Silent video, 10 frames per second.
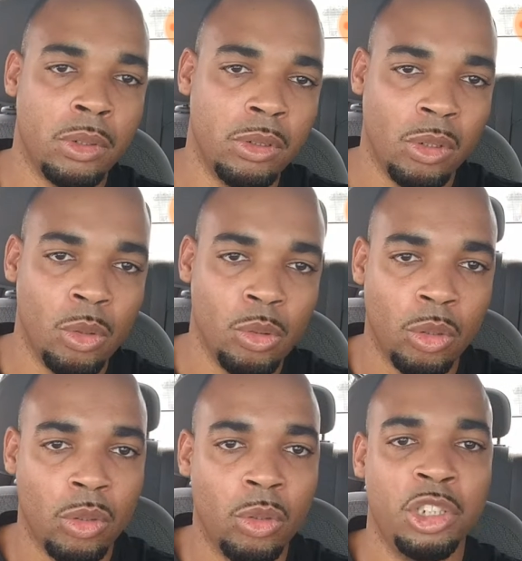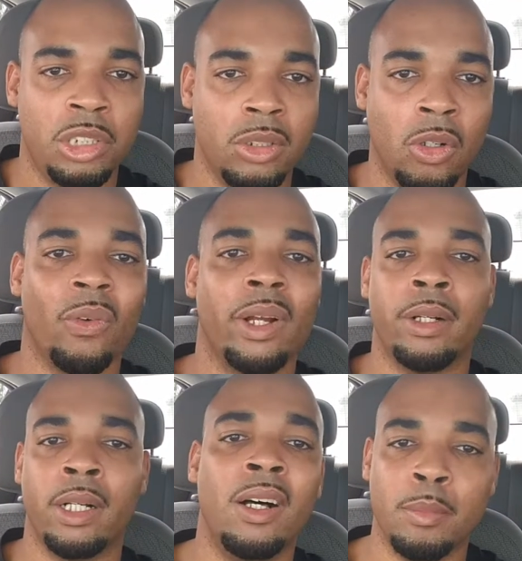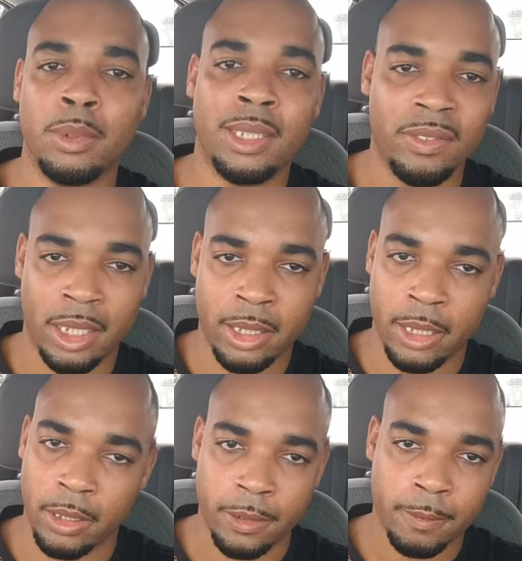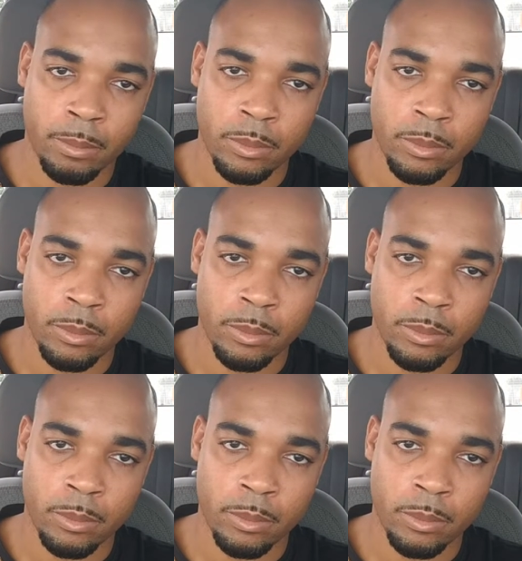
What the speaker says: who should go around calling themselves a color,